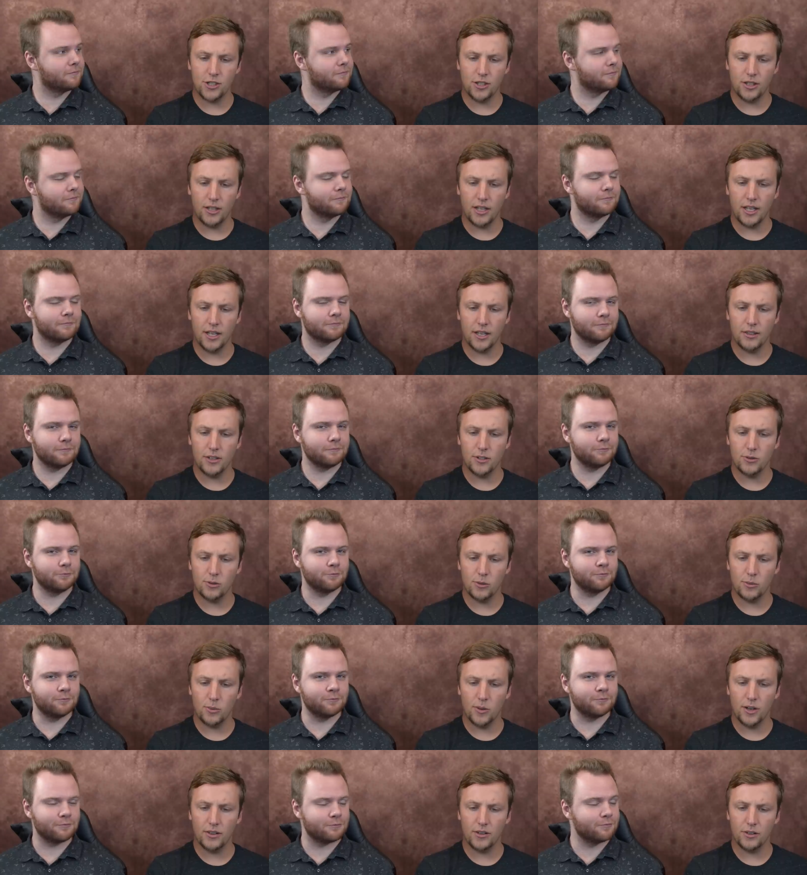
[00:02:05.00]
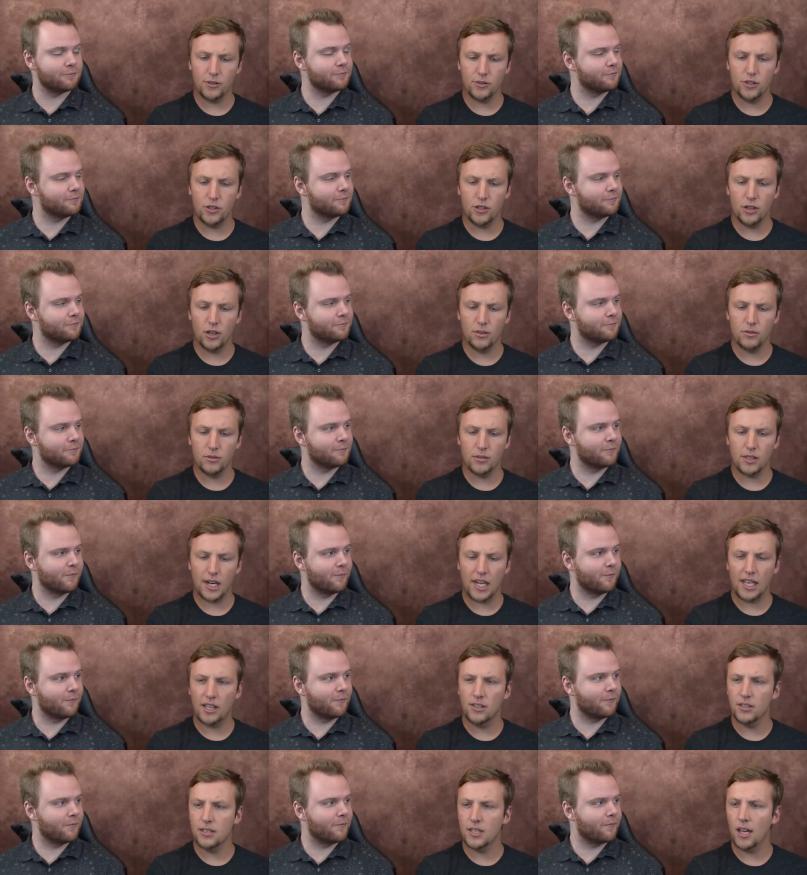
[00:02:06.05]
Speaker 1: journey, this mm-hmm. was one of those shows that
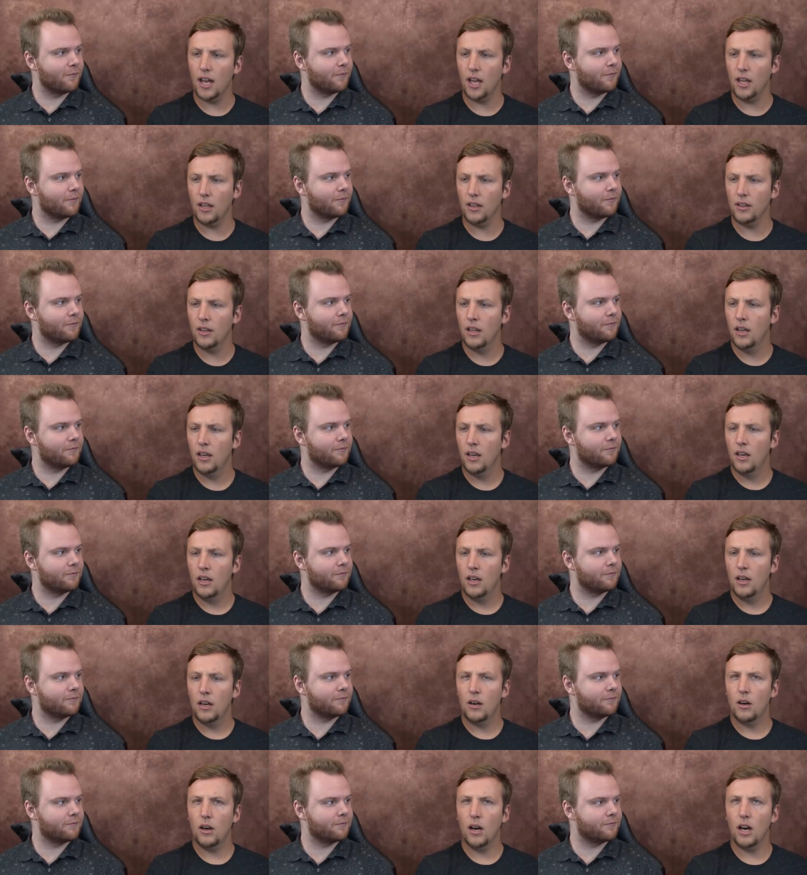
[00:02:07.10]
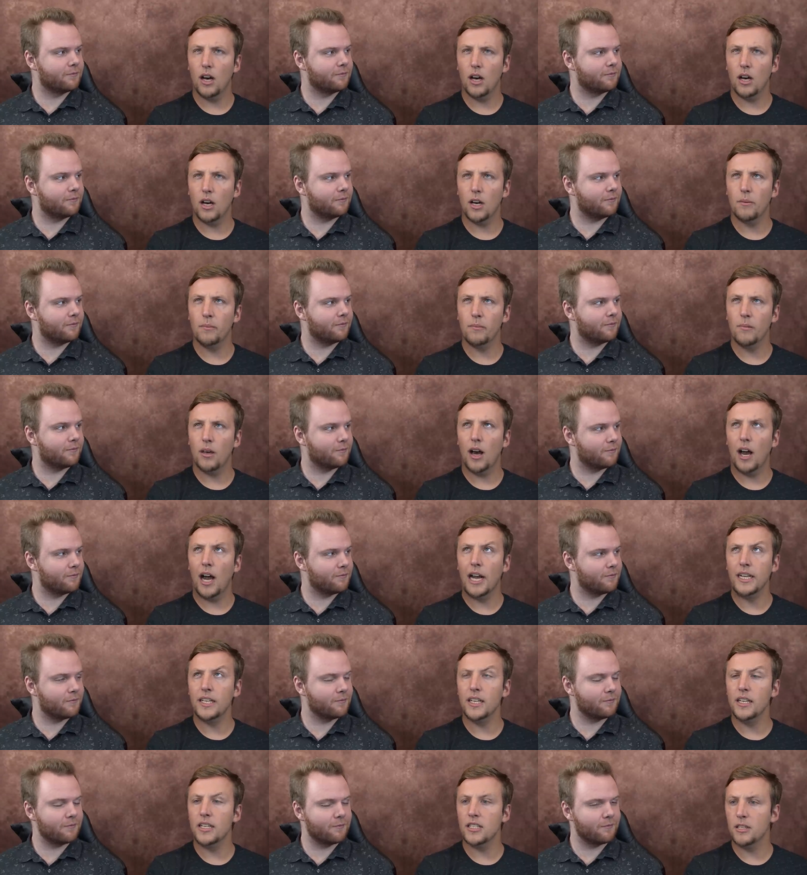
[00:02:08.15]
I could tell um, I
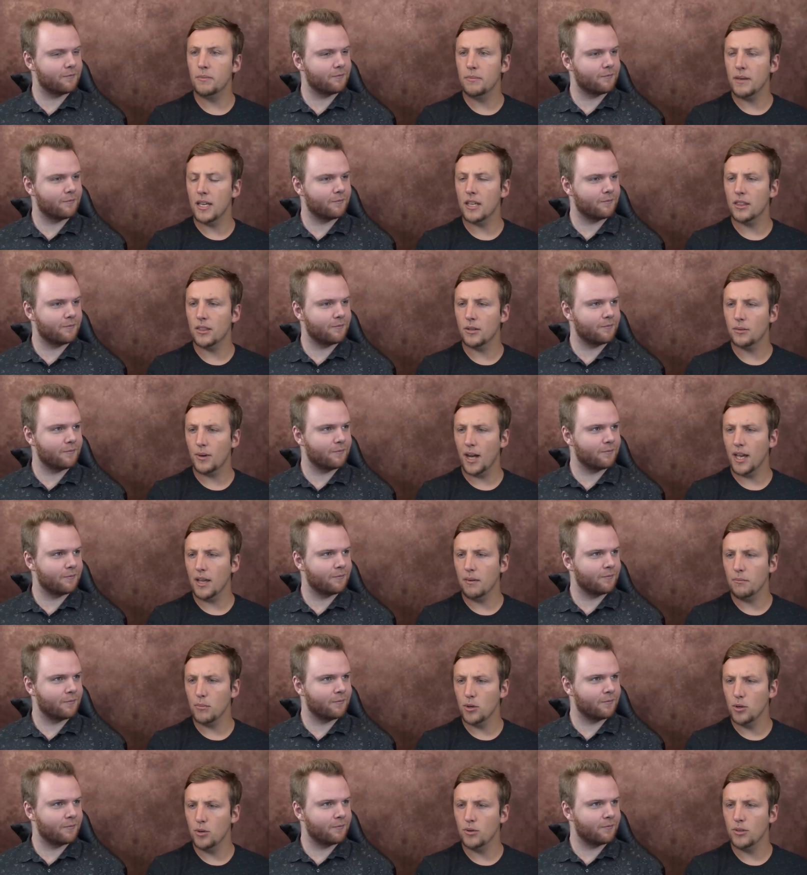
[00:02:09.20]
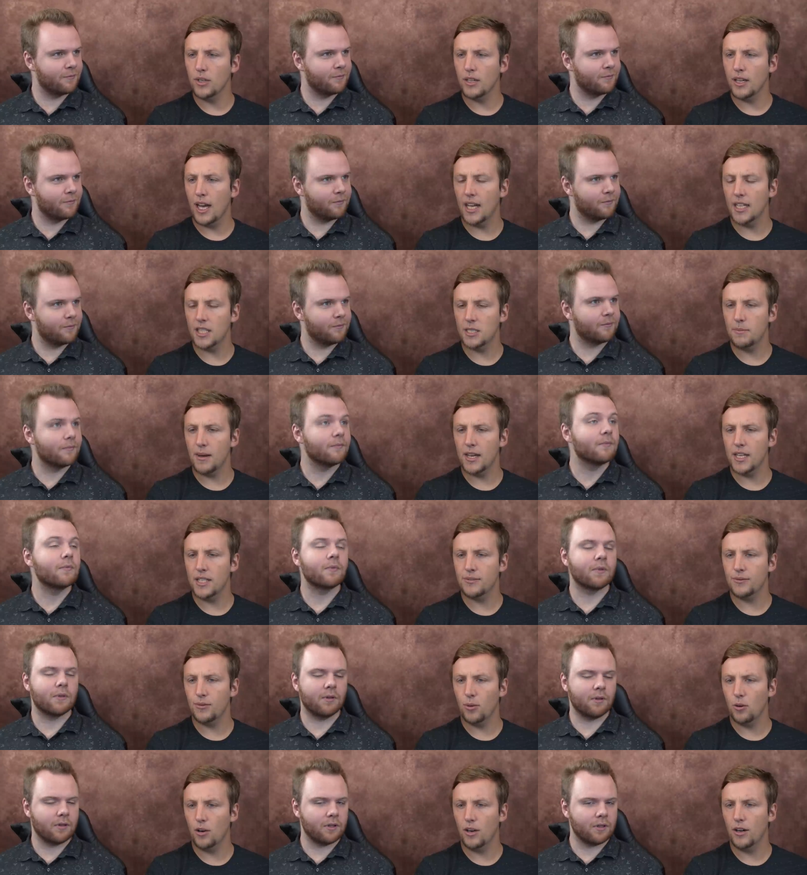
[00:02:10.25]
needed to be in the right mood and headspace
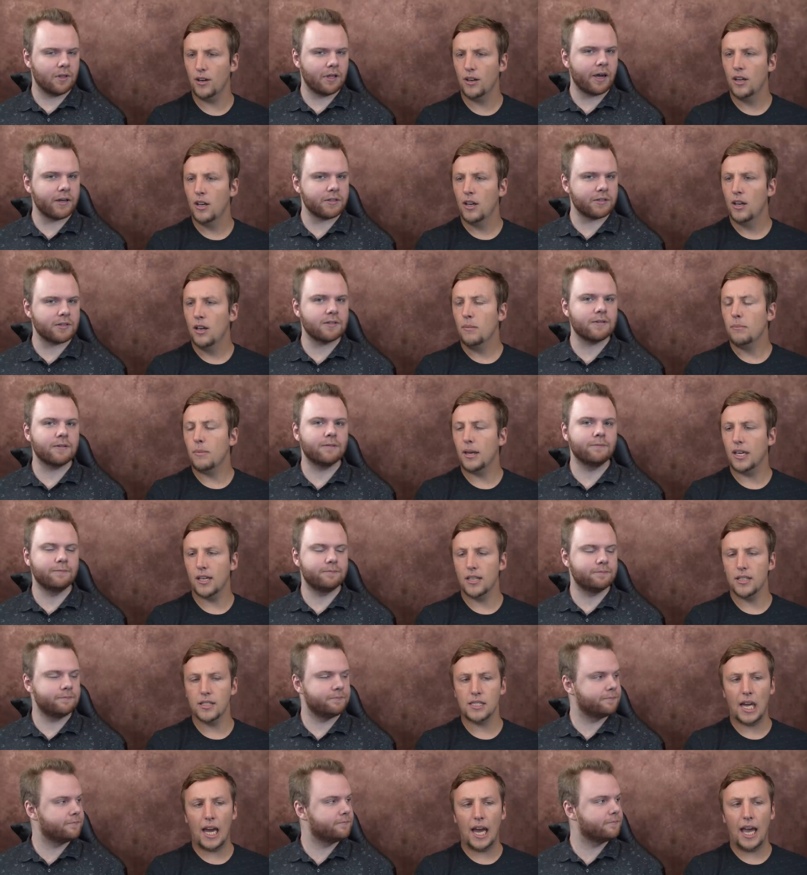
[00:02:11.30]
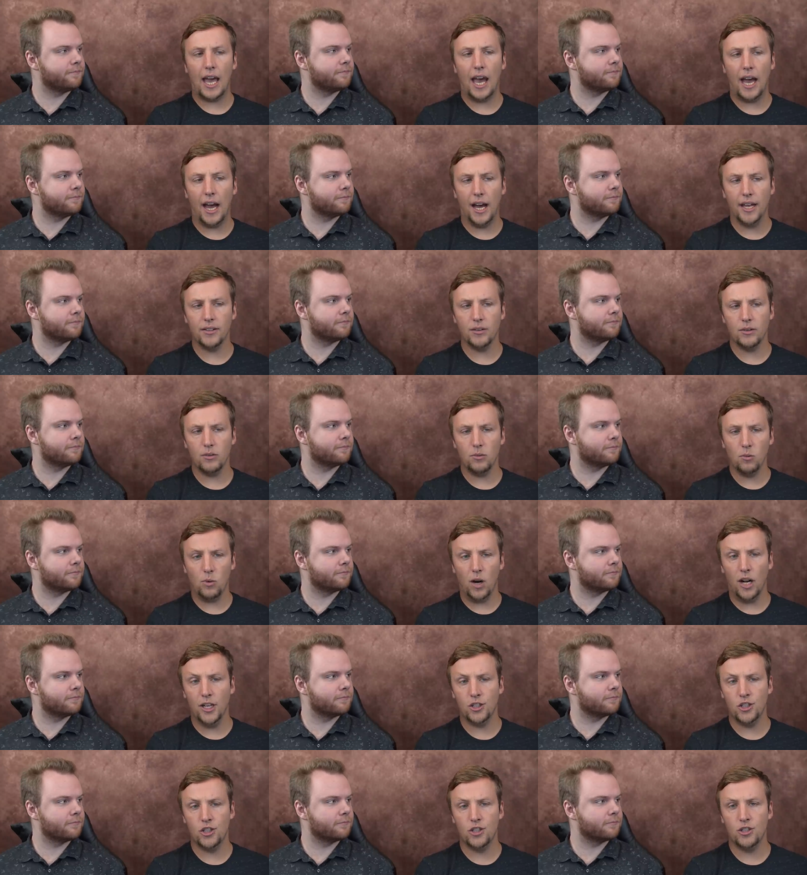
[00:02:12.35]
for. Yes, because I hadn't
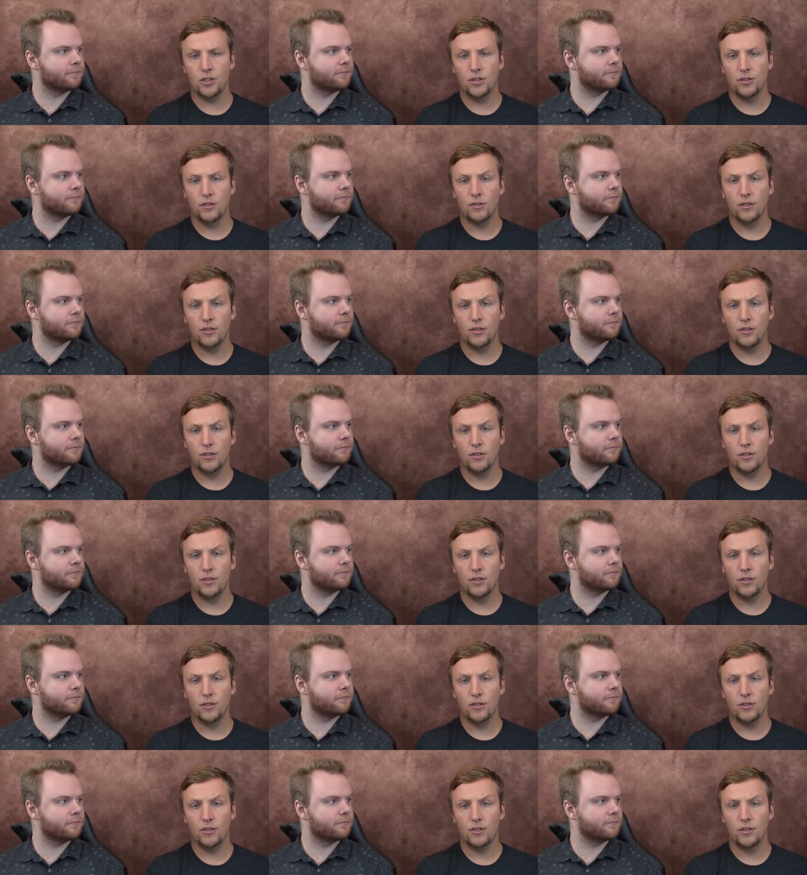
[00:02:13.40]
watched